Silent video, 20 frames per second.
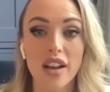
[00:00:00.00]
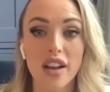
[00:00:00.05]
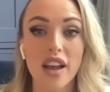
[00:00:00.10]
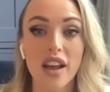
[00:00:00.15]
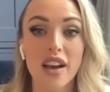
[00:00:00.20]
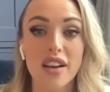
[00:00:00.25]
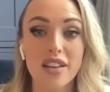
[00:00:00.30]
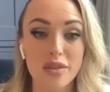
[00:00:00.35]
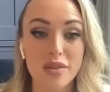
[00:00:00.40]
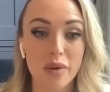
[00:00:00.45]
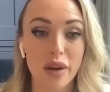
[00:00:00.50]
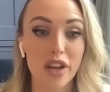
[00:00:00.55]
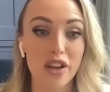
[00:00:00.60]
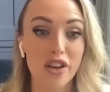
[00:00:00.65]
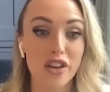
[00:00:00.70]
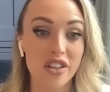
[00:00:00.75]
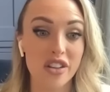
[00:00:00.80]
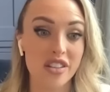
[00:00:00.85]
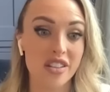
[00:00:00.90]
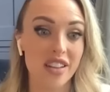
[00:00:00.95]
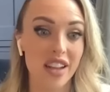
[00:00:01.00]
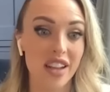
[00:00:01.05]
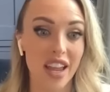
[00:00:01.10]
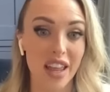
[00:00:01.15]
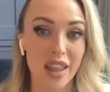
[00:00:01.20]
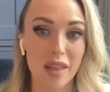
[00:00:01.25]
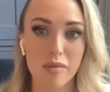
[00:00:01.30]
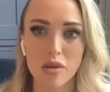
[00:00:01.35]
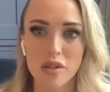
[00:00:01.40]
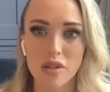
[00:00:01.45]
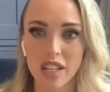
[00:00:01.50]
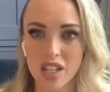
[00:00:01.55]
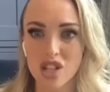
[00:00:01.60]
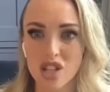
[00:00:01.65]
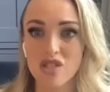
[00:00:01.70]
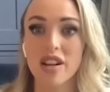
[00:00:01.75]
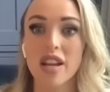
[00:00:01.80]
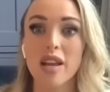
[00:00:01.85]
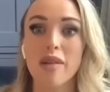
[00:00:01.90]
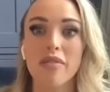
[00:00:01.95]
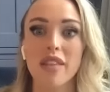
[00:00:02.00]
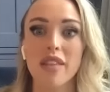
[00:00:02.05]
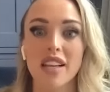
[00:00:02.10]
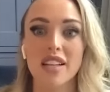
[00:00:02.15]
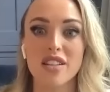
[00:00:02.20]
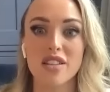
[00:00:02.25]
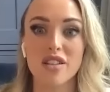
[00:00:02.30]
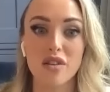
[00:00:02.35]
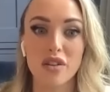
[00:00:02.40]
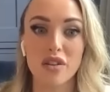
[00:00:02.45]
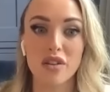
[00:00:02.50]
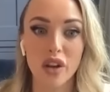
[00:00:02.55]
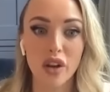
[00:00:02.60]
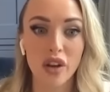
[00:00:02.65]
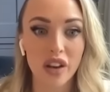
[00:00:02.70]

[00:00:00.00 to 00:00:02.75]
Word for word: and that's when you just hear the most extreme things, don't you?